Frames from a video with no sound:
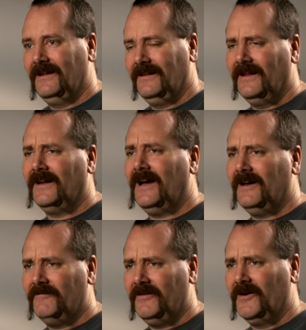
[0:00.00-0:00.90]
that I had
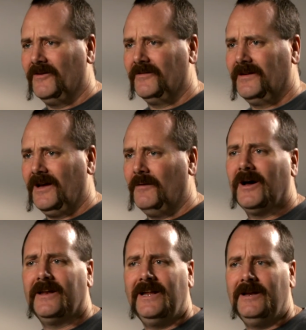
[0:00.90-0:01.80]
felt
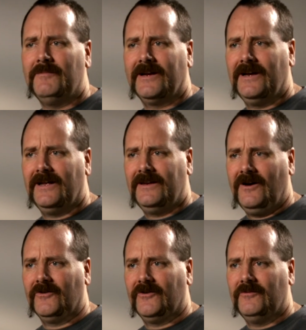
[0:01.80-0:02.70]
about anybody I had
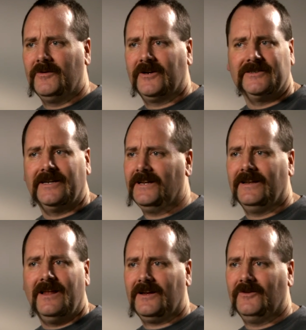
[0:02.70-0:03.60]
talked to, because I didn't
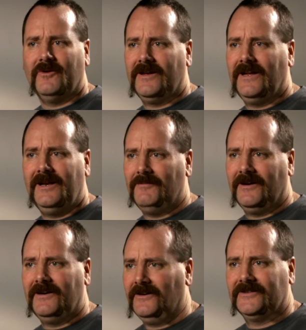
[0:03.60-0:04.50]
like the way
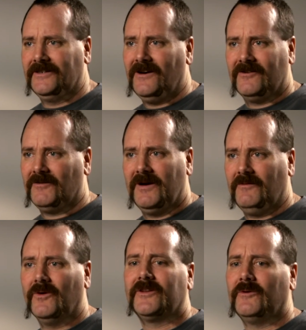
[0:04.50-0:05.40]
anybody else had talked about
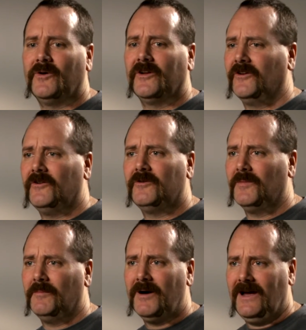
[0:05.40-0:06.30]
what they were going to do to
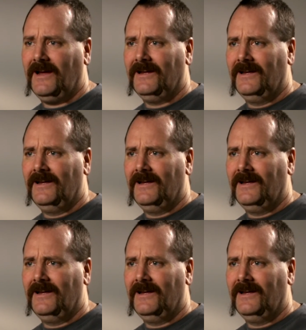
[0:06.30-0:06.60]
my back,